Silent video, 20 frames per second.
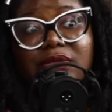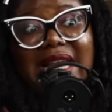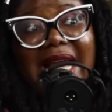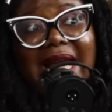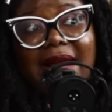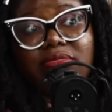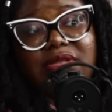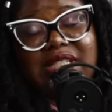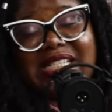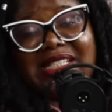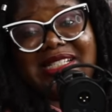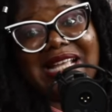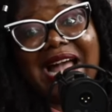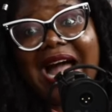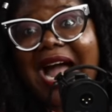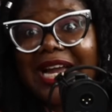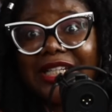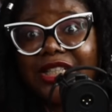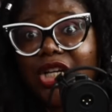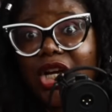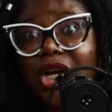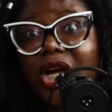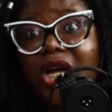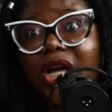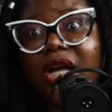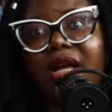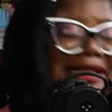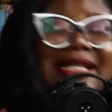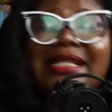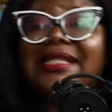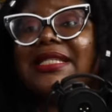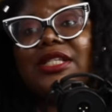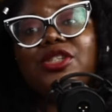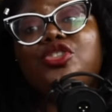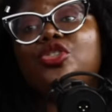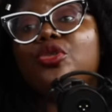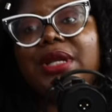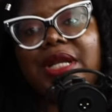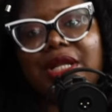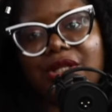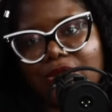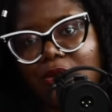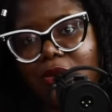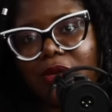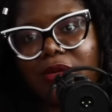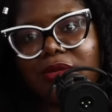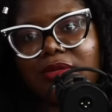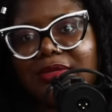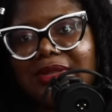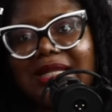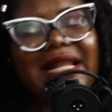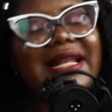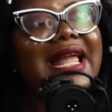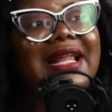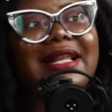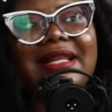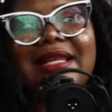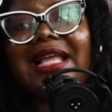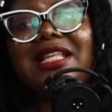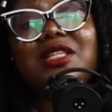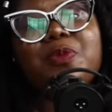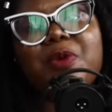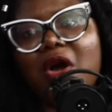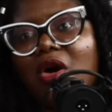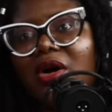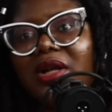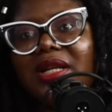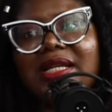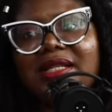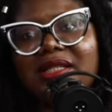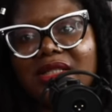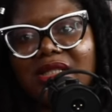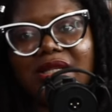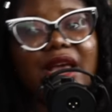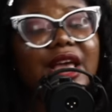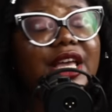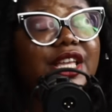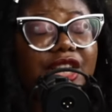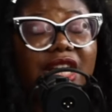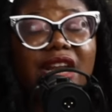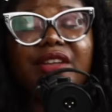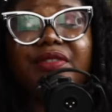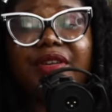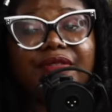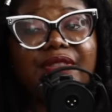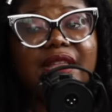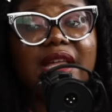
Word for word: the designer. Sis is doing it all. L like, let's be honest. Genevieve